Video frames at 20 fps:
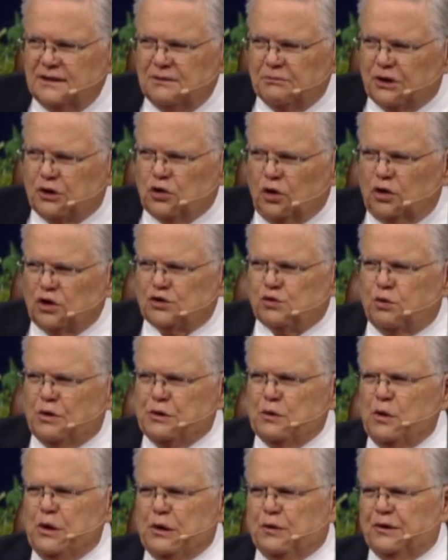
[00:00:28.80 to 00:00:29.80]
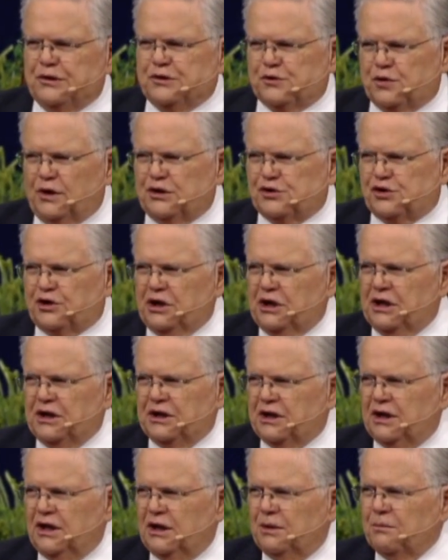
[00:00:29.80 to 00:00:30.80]
Because when we quit trusting
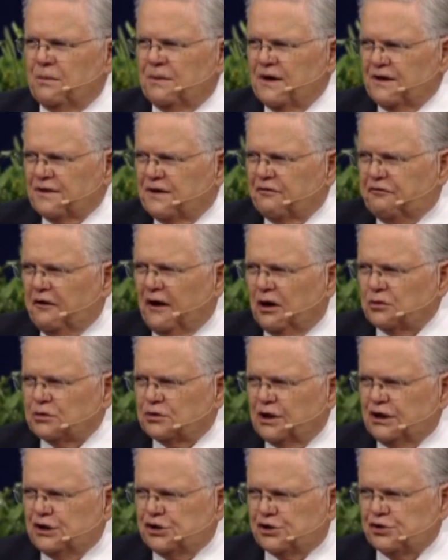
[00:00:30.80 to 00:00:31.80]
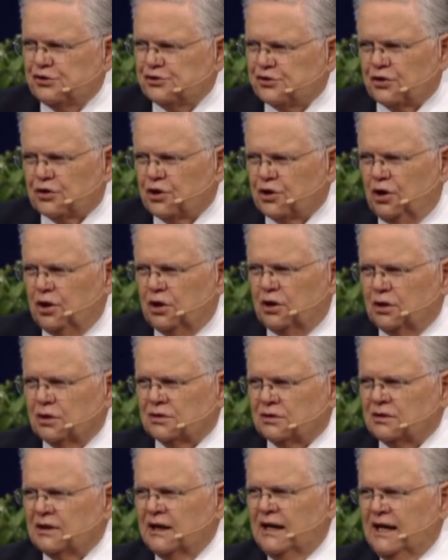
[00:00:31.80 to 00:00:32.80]
in Him, the foundations are
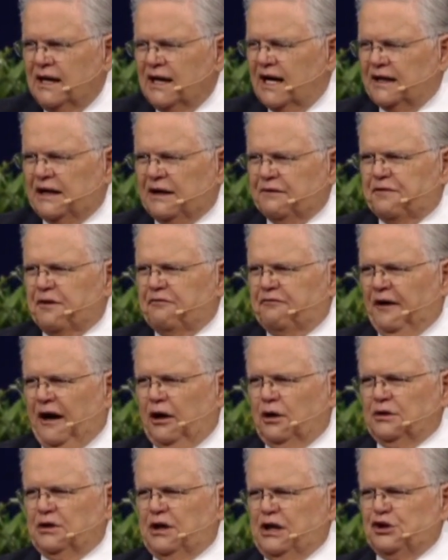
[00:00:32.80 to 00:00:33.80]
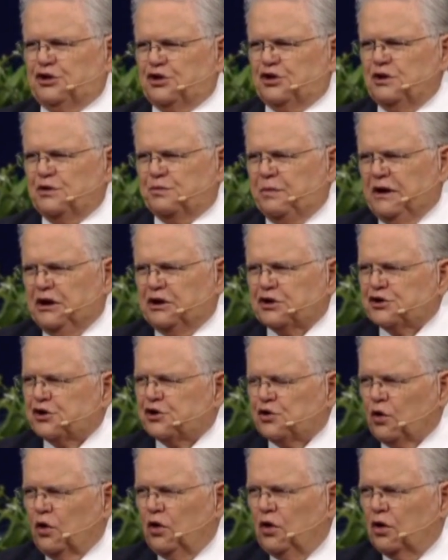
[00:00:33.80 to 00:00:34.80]
gone. And if the foundations be
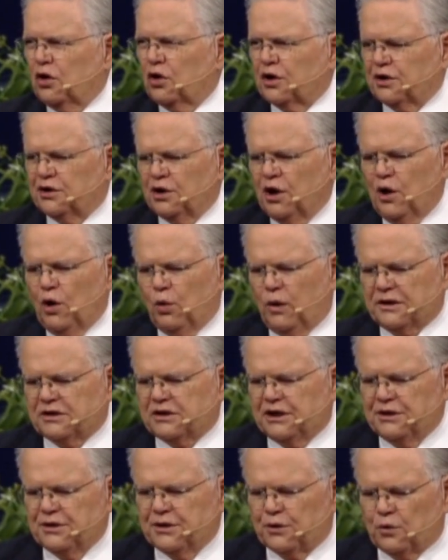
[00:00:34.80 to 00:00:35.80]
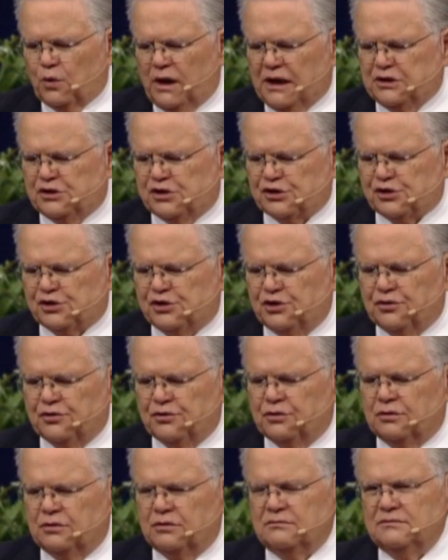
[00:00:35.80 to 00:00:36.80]
destroyed, what can the righteous
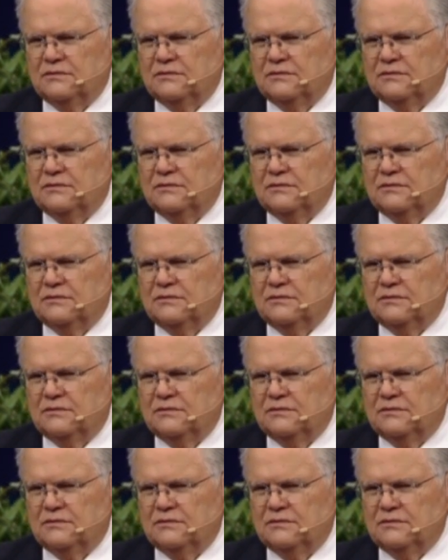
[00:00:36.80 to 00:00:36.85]
do?